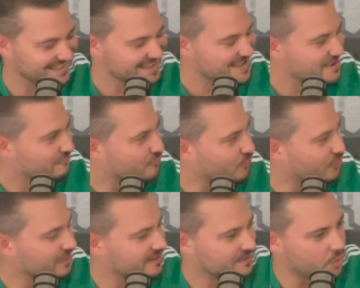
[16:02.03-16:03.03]
for
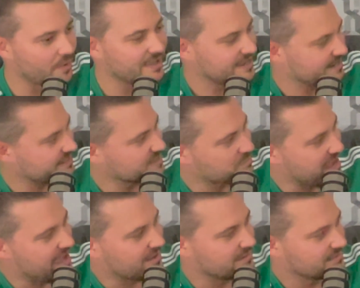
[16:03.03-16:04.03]
going and getting his
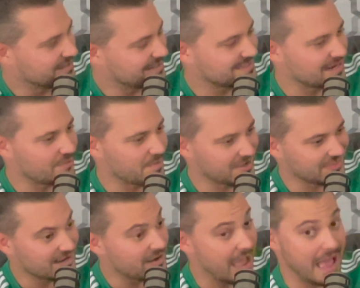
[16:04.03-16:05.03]
bag in Saudi Arabia, and
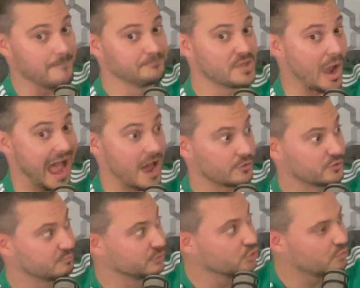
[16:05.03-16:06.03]
then out of the
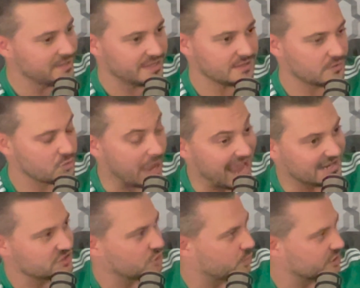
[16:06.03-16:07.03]
blue being asked a
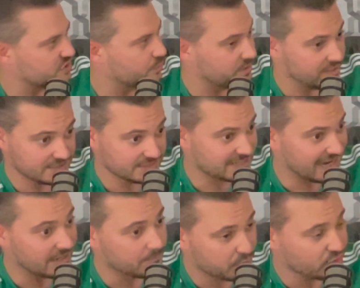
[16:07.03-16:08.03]
question where he's kind
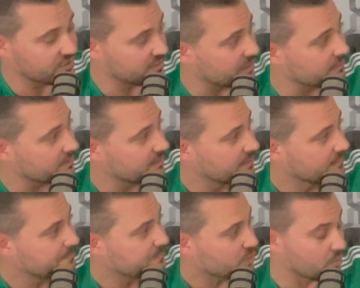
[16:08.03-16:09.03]
of put in
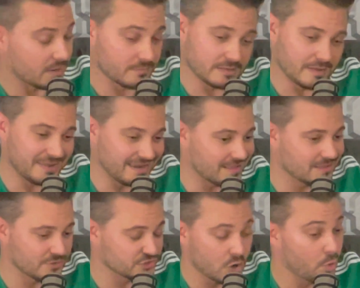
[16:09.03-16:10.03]

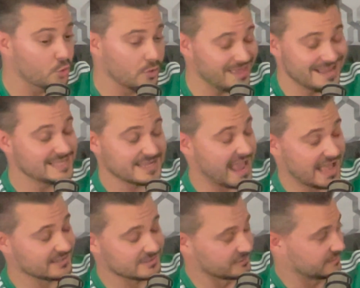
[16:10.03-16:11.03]
there's no easy
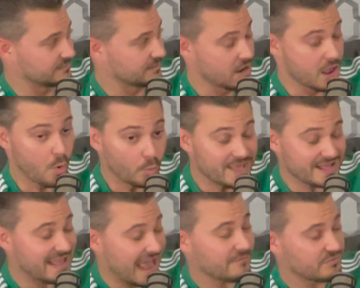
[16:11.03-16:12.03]
answer. He
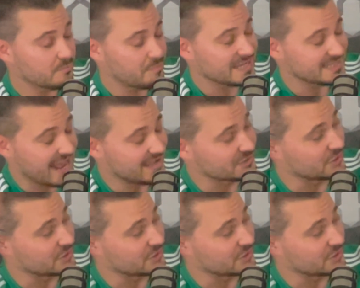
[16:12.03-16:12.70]
gave the best answer.